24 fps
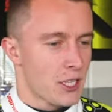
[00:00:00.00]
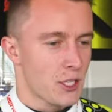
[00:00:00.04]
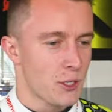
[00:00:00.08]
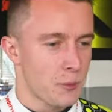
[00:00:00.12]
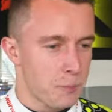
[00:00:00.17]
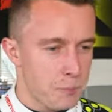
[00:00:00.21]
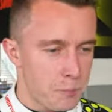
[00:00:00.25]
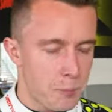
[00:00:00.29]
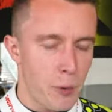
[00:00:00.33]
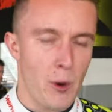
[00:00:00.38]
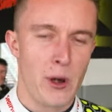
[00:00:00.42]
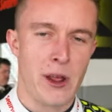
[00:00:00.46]

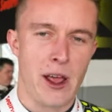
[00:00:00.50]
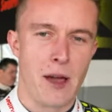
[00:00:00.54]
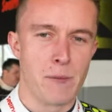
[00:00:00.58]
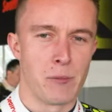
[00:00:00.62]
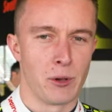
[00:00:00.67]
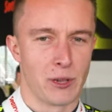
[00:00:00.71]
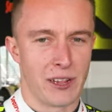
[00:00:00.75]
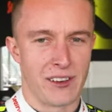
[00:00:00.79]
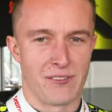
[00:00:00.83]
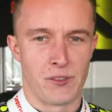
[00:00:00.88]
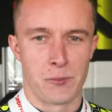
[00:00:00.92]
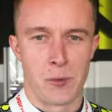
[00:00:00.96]
it's pretty
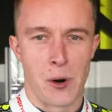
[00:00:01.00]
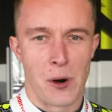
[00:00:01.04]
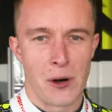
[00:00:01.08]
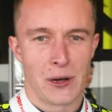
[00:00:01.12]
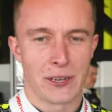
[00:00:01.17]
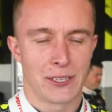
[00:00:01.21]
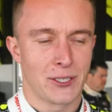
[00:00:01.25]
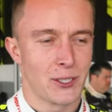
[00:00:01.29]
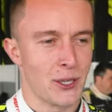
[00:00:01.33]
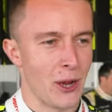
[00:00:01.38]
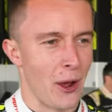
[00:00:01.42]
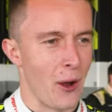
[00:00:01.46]
unbelievable.
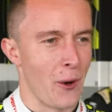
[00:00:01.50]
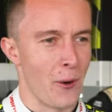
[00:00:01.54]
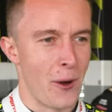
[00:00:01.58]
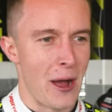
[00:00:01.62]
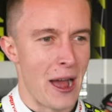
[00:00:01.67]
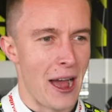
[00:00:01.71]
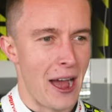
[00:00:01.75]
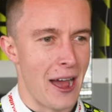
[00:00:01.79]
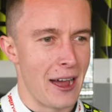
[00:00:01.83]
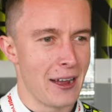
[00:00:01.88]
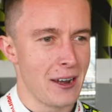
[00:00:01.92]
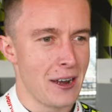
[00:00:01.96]
So
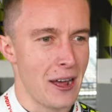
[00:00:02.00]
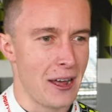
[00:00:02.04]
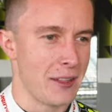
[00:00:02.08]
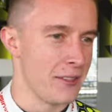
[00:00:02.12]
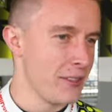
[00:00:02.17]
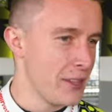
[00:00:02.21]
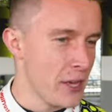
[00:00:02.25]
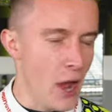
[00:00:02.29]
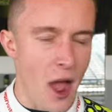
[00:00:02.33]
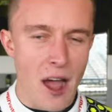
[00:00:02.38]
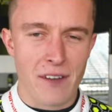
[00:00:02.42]
uh, the